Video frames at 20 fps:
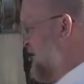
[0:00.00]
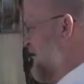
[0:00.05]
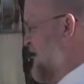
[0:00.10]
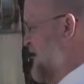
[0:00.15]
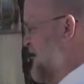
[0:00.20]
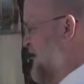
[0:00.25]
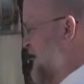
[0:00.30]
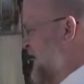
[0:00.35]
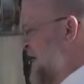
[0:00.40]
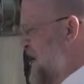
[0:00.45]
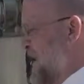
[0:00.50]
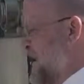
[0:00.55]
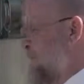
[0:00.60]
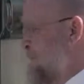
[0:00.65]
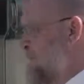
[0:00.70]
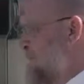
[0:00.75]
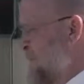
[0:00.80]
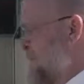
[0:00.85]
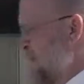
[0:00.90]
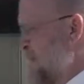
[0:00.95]
at the
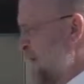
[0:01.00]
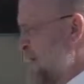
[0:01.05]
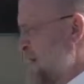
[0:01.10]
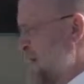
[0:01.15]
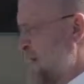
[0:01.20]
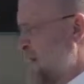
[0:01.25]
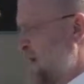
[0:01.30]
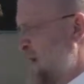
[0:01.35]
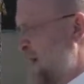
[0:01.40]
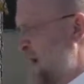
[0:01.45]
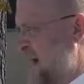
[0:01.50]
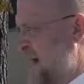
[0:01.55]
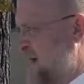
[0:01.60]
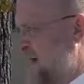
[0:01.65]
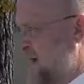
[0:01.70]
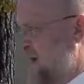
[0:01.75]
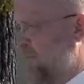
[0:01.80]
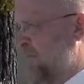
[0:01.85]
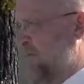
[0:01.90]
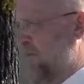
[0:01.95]
time had
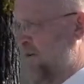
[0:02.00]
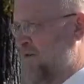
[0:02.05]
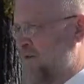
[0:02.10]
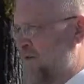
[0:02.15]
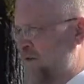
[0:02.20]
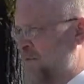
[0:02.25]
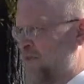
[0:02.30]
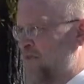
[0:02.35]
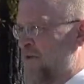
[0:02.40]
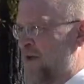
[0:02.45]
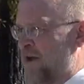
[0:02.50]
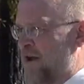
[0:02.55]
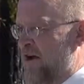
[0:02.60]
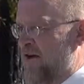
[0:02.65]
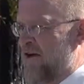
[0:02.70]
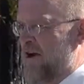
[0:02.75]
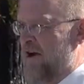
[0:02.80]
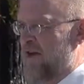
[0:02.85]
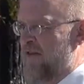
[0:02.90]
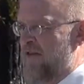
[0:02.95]
a couple of groups running
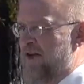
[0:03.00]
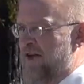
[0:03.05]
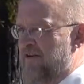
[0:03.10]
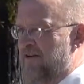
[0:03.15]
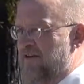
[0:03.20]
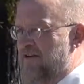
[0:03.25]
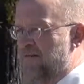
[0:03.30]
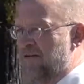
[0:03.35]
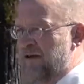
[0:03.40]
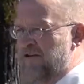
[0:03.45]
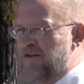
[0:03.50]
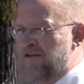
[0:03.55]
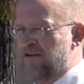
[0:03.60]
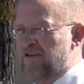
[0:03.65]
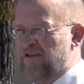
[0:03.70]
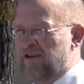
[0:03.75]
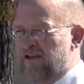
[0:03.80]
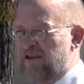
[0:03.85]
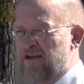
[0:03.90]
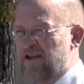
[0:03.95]
around that didn't
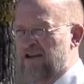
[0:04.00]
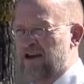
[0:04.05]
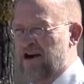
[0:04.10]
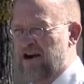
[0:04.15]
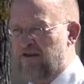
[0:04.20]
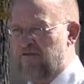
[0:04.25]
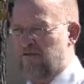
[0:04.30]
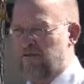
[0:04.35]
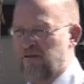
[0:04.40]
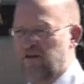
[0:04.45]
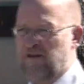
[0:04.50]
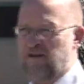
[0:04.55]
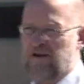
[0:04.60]
particularly care for